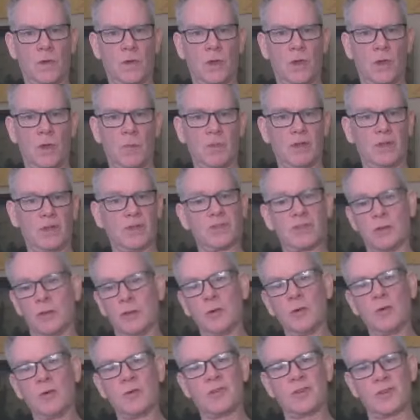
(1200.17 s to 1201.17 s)
Because
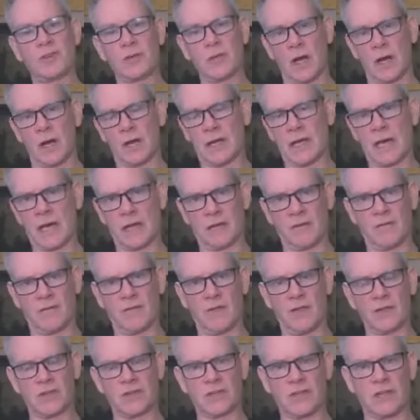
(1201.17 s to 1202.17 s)
Luke's account of
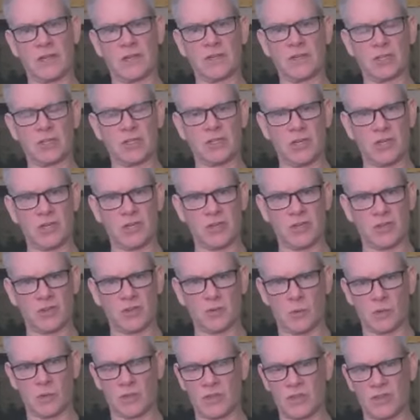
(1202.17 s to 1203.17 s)
this says that
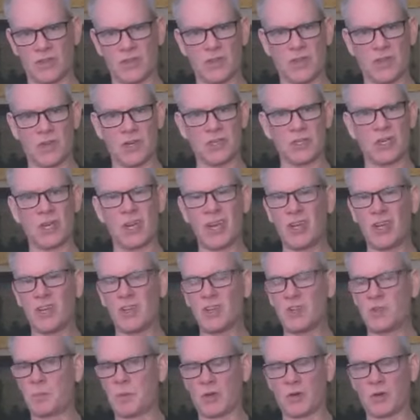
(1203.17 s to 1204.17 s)
Jesus was in such
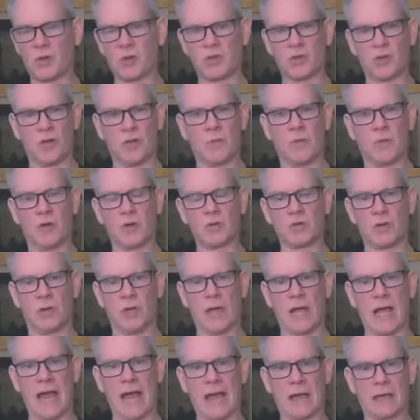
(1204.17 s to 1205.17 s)
spiritual
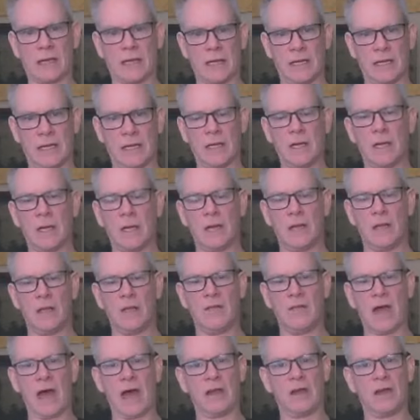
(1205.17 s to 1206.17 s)
emotional agony
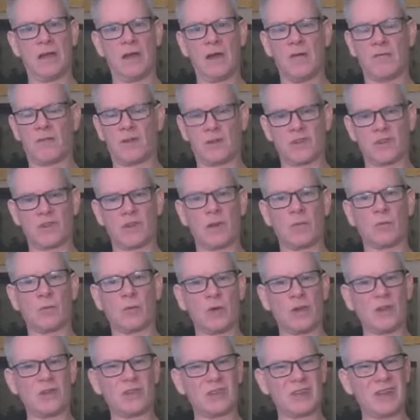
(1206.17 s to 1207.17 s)
that for some
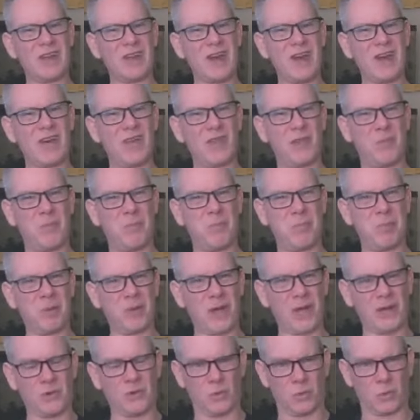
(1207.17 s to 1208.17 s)
reason the
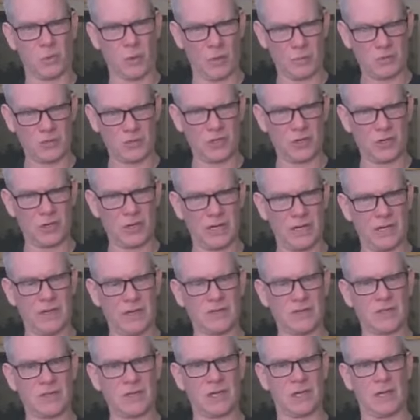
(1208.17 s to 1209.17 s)
blood ruptured in
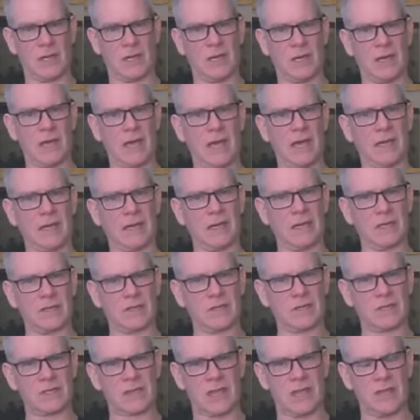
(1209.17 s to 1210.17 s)
his skin and
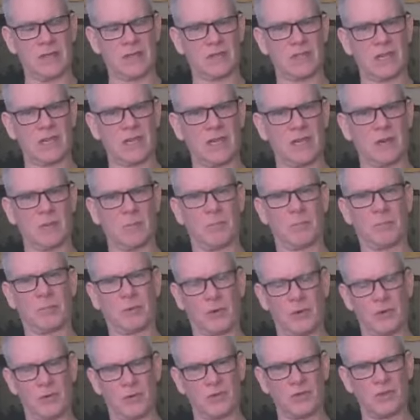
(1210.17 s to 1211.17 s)
his skin
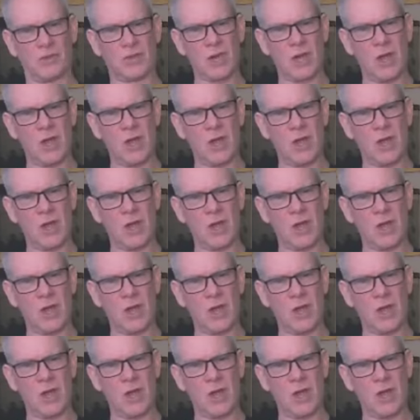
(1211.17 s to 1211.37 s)
produced